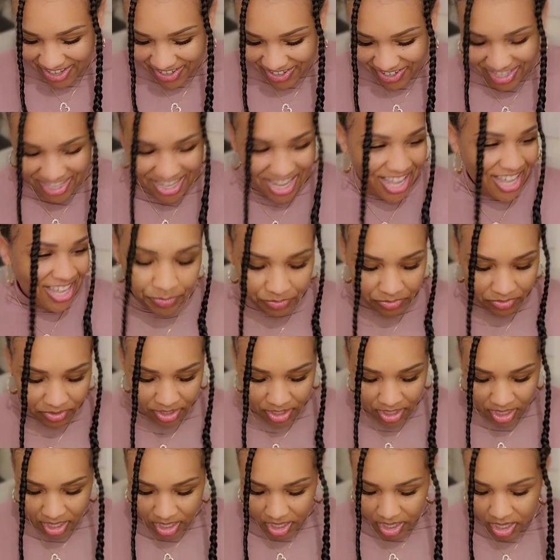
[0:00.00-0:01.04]
okay.
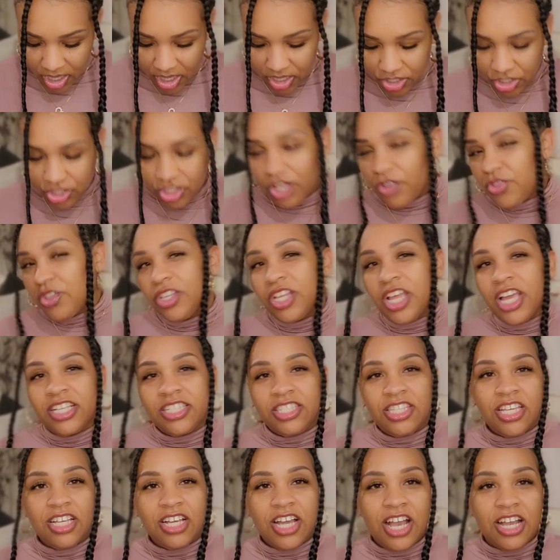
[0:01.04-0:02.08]
So the next
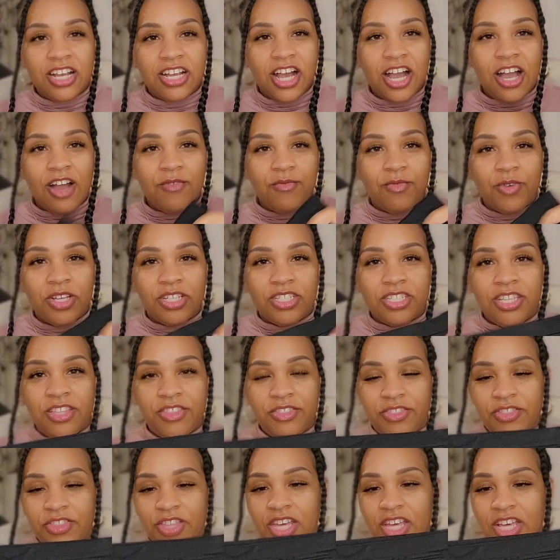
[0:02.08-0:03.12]
thing I got was
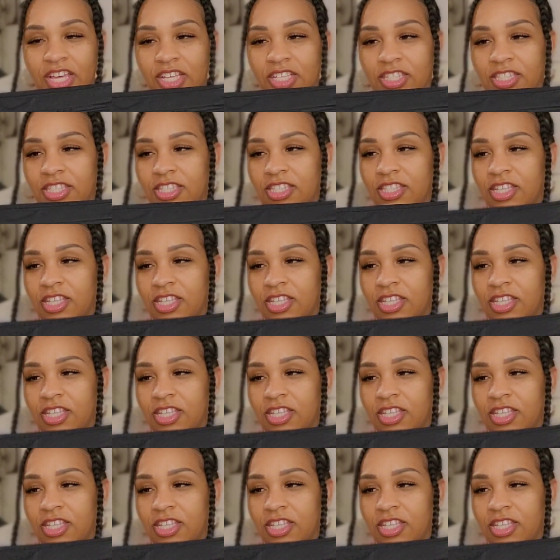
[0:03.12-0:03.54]
this